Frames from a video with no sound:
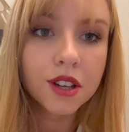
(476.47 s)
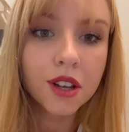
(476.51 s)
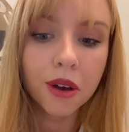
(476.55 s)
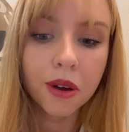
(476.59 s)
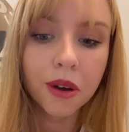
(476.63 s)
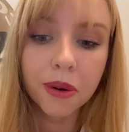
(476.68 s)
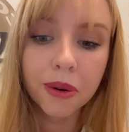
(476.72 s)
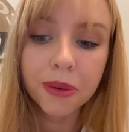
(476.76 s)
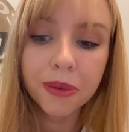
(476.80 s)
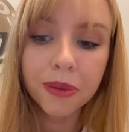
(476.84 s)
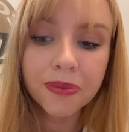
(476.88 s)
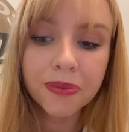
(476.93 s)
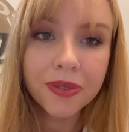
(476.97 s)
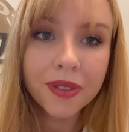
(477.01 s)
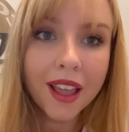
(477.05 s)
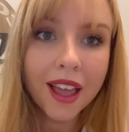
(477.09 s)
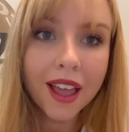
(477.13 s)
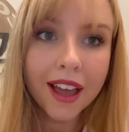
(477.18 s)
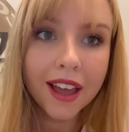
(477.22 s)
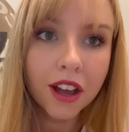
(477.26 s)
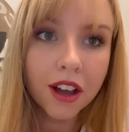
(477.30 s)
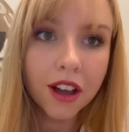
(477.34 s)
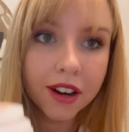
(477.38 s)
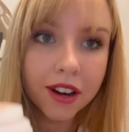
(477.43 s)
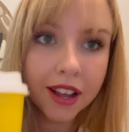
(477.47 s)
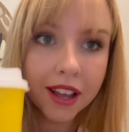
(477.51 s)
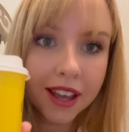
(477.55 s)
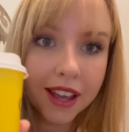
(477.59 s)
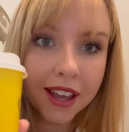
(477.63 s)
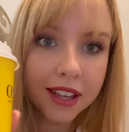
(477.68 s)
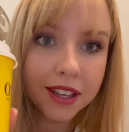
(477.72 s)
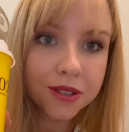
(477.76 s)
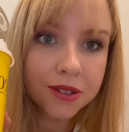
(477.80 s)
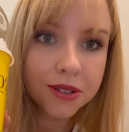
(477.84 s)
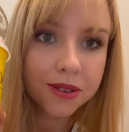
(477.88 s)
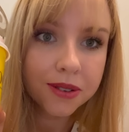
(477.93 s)
So, I got a
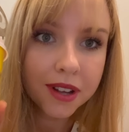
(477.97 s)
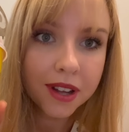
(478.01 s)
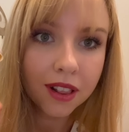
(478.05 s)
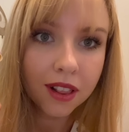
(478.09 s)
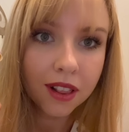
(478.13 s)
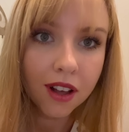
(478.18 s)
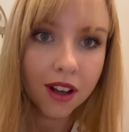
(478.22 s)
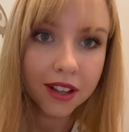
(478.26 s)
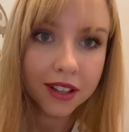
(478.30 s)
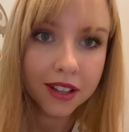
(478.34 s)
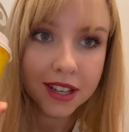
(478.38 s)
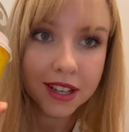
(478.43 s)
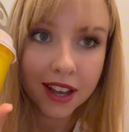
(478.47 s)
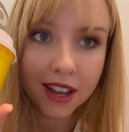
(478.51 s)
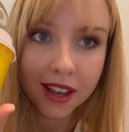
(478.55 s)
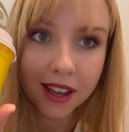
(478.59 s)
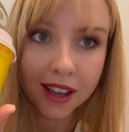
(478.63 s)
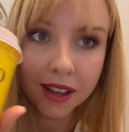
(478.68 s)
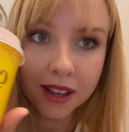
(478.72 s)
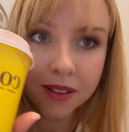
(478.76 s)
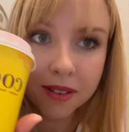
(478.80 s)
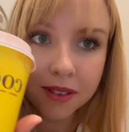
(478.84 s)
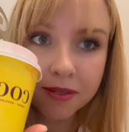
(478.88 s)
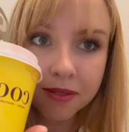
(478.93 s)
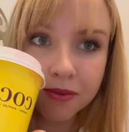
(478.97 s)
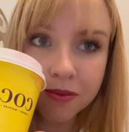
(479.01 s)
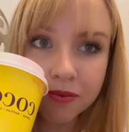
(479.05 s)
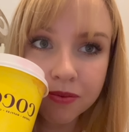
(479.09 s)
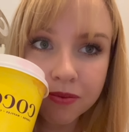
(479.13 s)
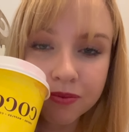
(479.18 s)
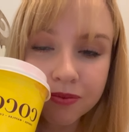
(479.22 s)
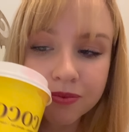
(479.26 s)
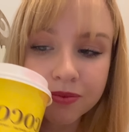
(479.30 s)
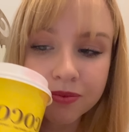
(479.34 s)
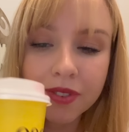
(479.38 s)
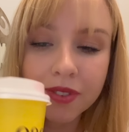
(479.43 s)
hazelnut latte,
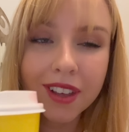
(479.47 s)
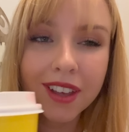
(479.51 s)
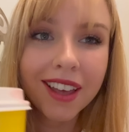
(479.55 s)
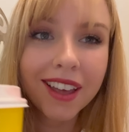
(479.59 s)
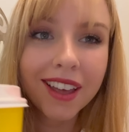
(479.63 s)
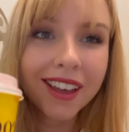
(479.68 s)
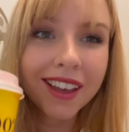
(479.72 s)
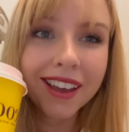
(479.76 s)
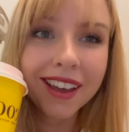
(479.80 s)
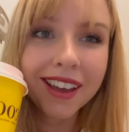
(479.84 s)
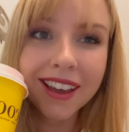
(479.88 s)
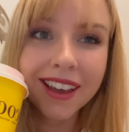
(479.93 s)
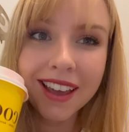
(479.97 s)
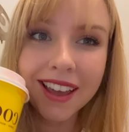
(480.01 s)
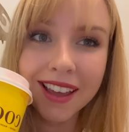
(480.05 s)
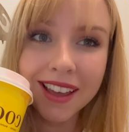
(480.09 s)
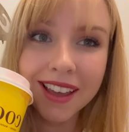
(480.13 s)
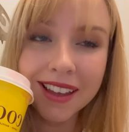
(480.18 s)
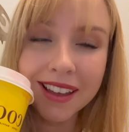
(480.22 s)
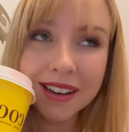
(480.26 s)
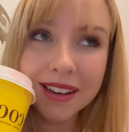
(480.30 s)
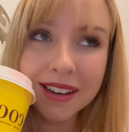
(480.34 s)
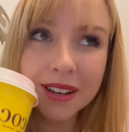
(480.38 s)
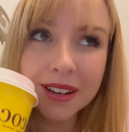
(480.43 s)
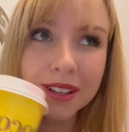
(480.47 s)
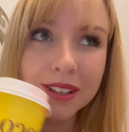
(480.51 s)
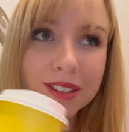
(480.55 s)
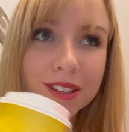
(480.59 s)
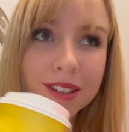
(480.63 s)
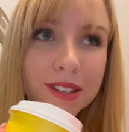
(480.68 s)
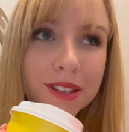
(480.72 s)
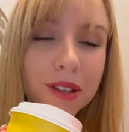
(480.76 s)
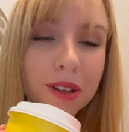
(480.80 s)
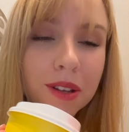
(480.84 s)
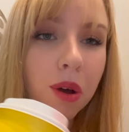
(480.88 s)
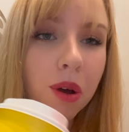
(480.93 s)
and
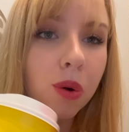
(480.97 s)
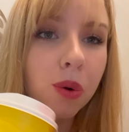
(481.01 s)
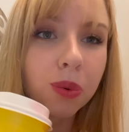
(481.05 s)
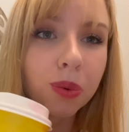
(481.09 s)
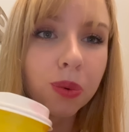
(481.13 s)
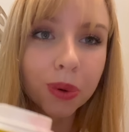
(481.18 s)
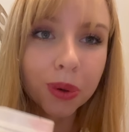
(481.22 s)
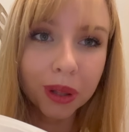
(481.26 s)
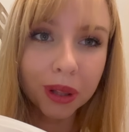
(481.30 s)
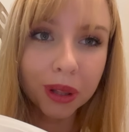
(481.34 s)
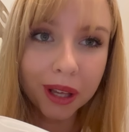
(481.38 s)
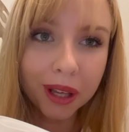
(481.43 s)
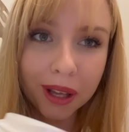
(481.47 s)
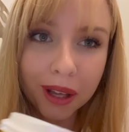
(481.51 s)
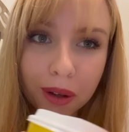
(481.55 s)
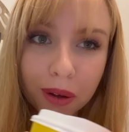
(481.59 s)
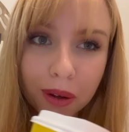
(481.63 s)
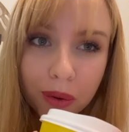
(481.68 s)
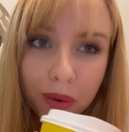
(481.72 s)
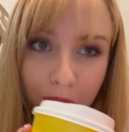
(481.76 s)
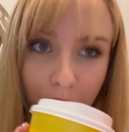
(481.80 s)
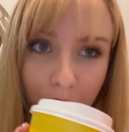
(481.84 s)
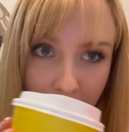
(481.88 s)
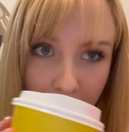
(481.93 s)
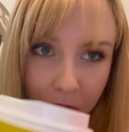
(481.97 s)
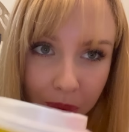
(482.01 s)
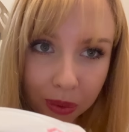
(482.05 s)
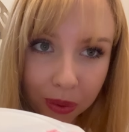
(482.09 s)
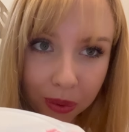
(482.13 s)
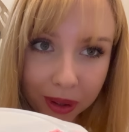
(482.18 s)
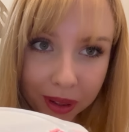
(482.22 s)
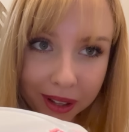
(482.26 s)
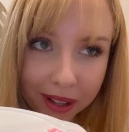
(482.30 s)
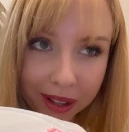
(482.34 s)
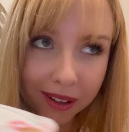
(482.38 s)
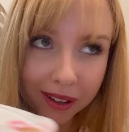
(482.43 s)
it's really,
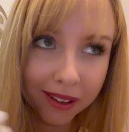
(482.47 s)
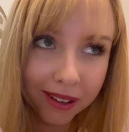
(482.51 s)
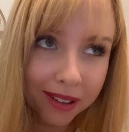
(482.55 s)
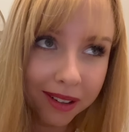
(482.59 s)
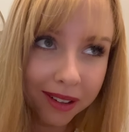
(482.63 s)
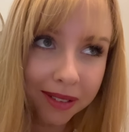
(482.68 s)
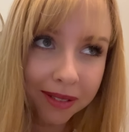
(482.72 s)
really good.